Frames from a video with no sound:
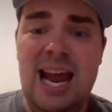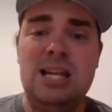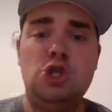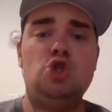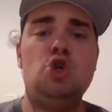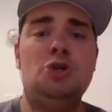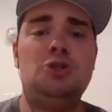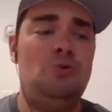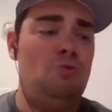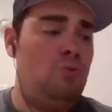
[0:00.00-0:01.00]
And it
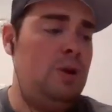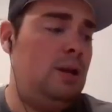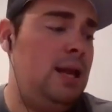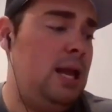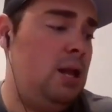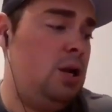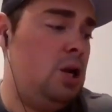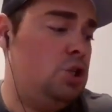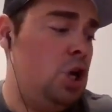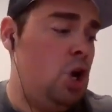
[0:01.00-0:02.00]
doesn't really,
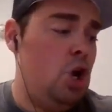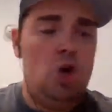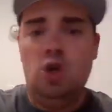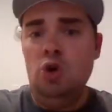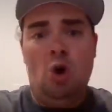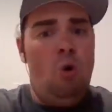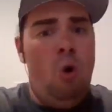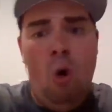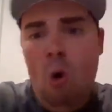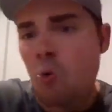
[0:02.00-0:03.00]
because,
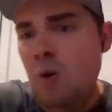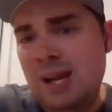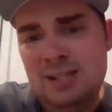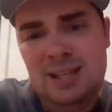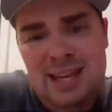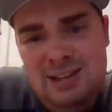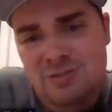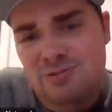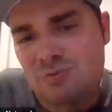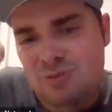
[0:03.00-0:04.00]
always like
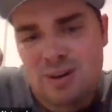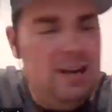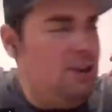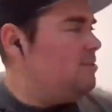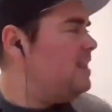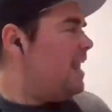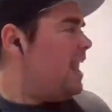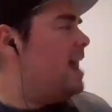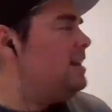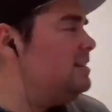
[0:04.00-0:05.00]
near
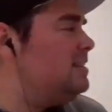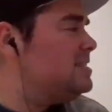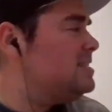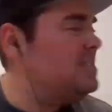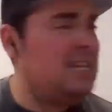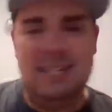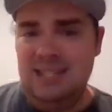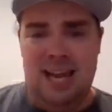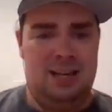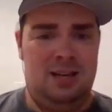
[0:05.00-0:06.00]
the end of the
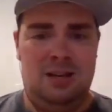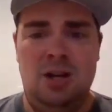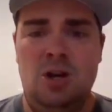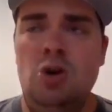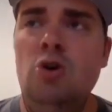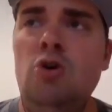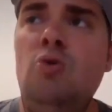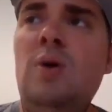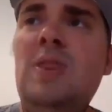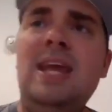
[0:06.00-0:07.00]
season,
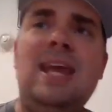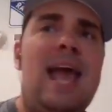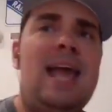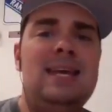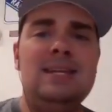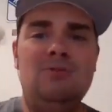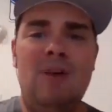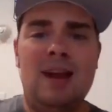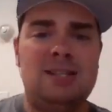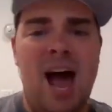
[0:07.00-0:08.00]
when the Yankees
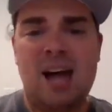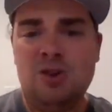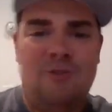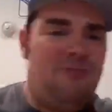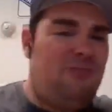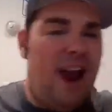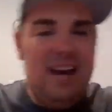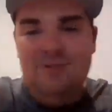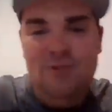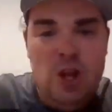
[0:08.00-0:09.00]
and Red Sox are
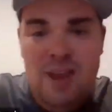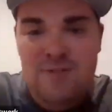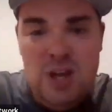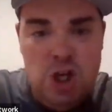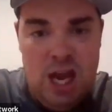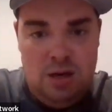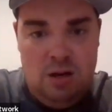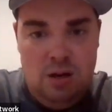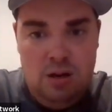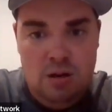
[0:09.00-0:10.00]
fighting for the
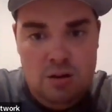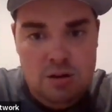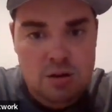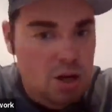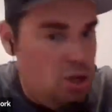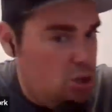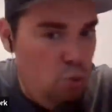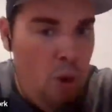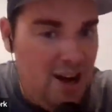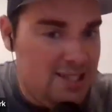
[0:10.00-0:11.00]
division,
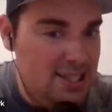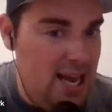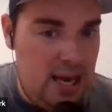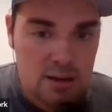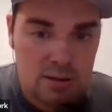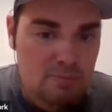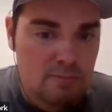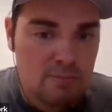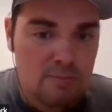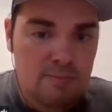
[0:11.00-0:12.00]
you want to see it.
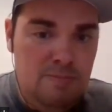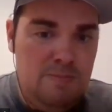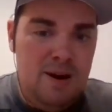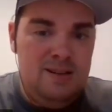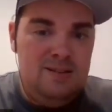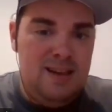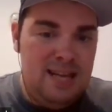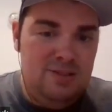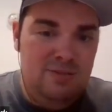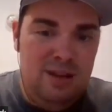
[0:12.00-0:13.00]
But it
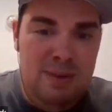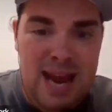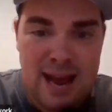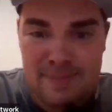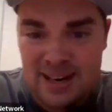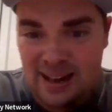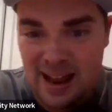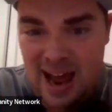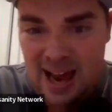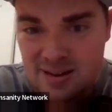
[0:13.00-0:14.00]
hasn't really been
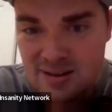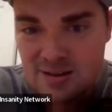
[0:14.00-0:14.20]
happening a lot.